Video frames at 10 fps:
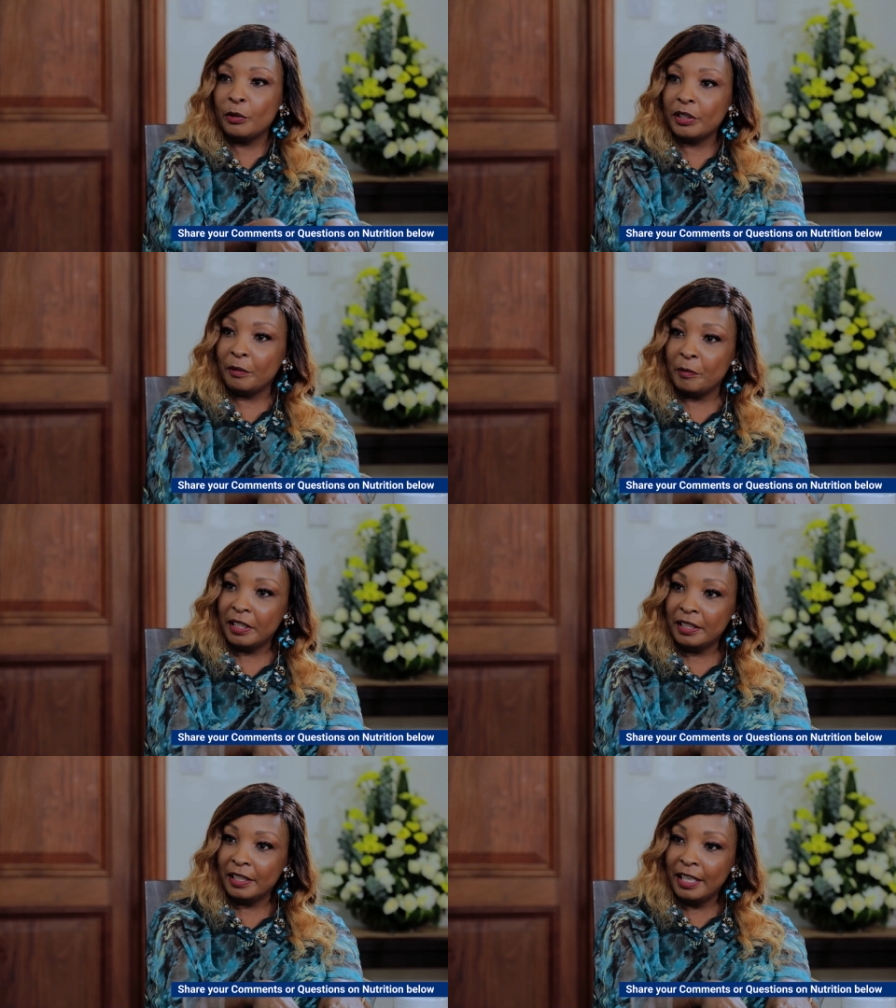quarter
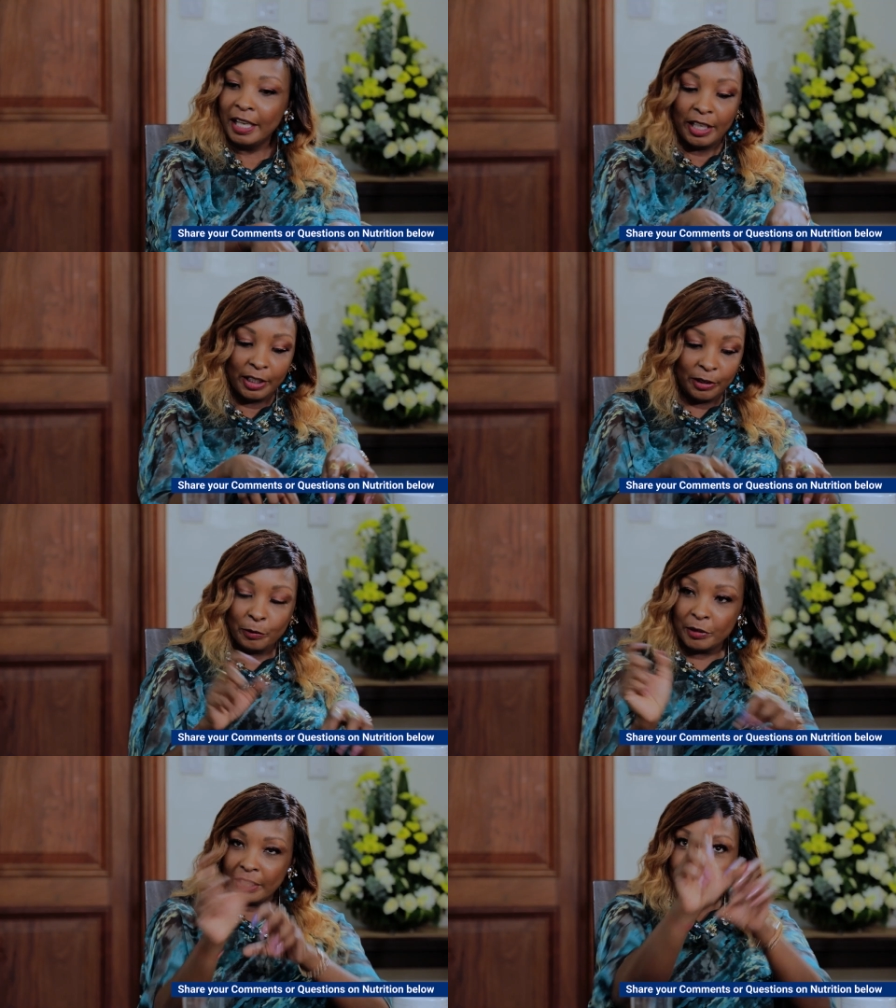meat, you
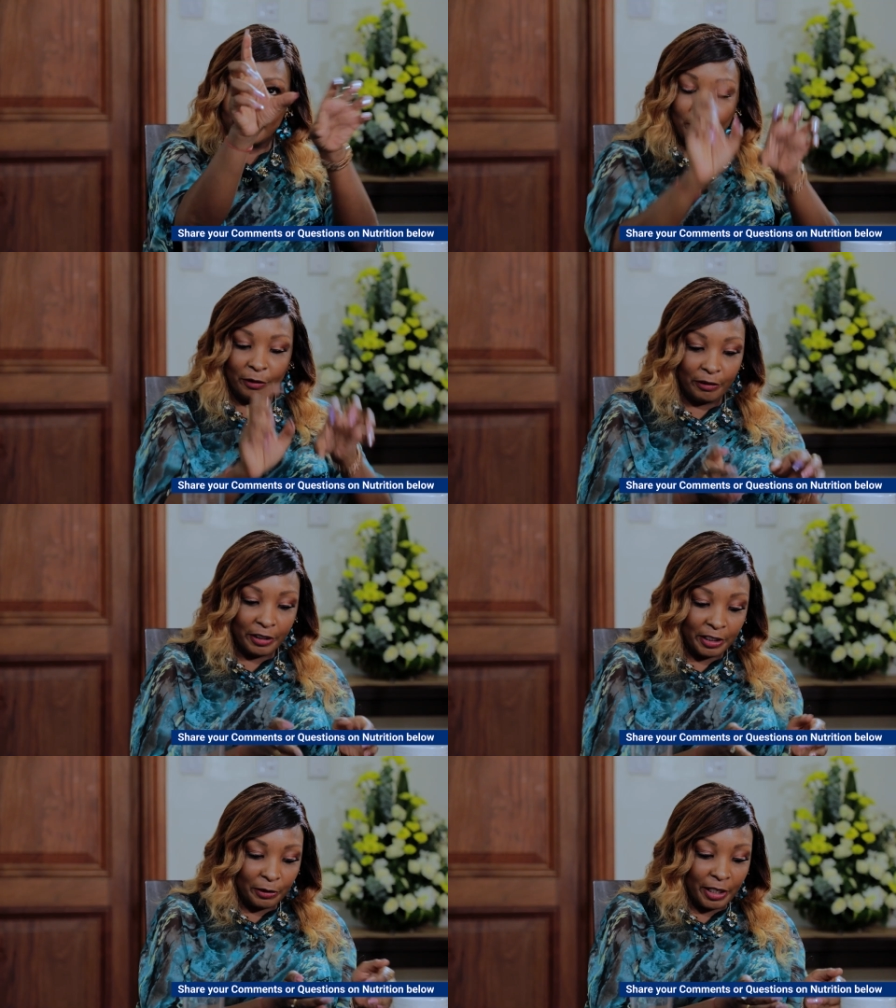take it to your
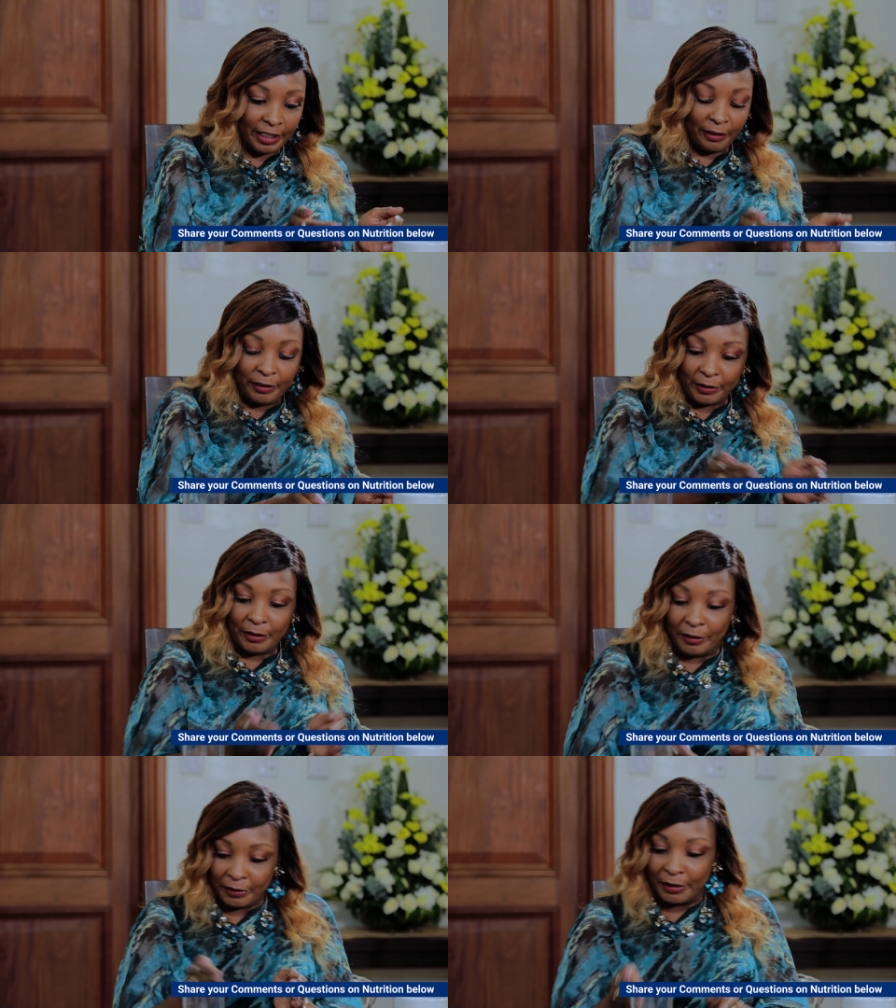fridge, you cut a
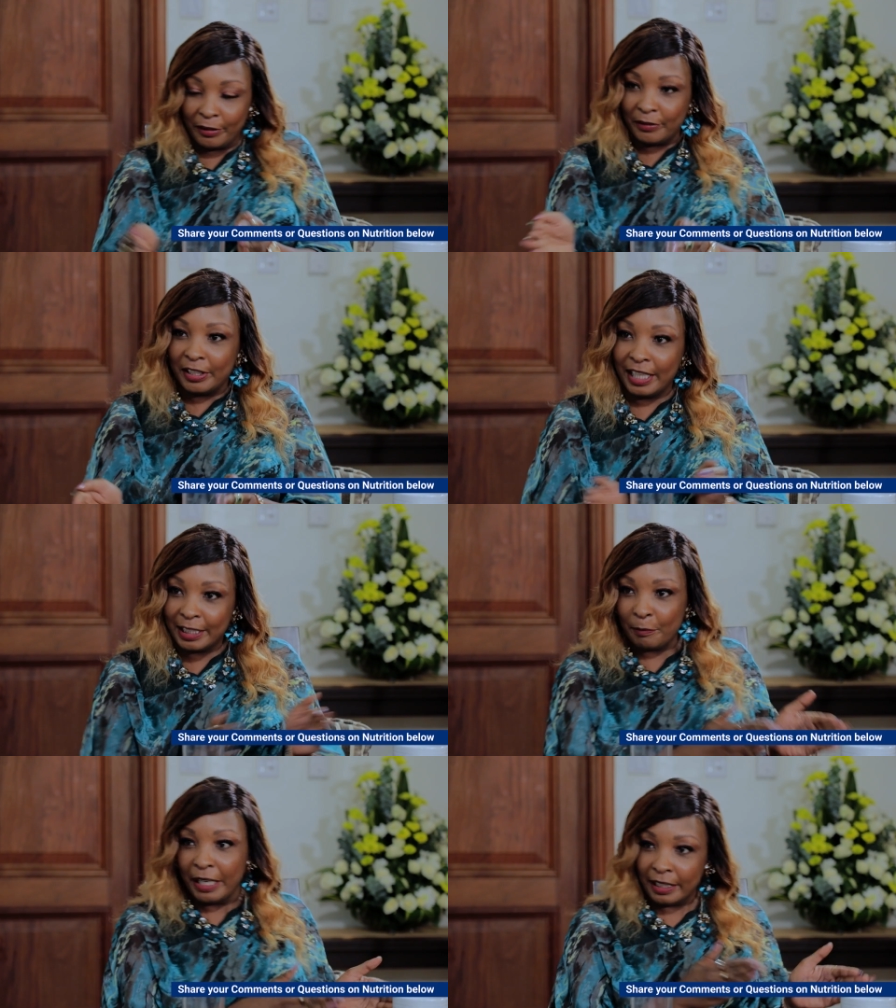50.
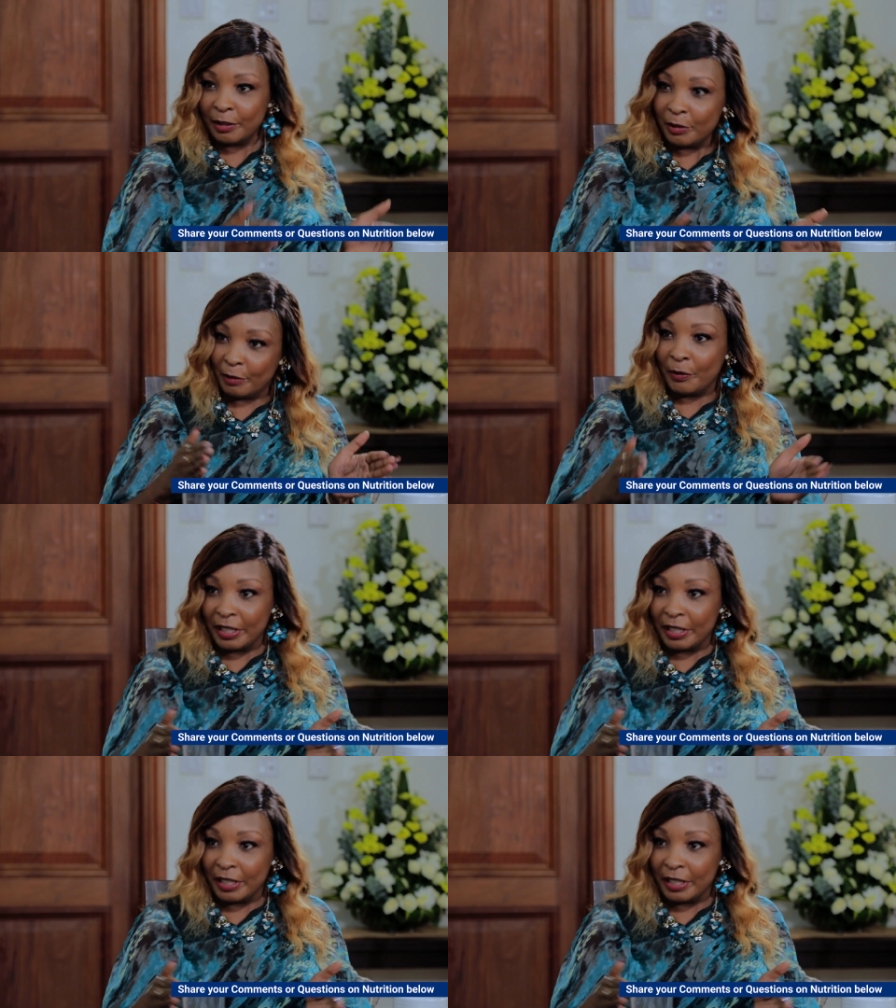That's Monday, Tuesday,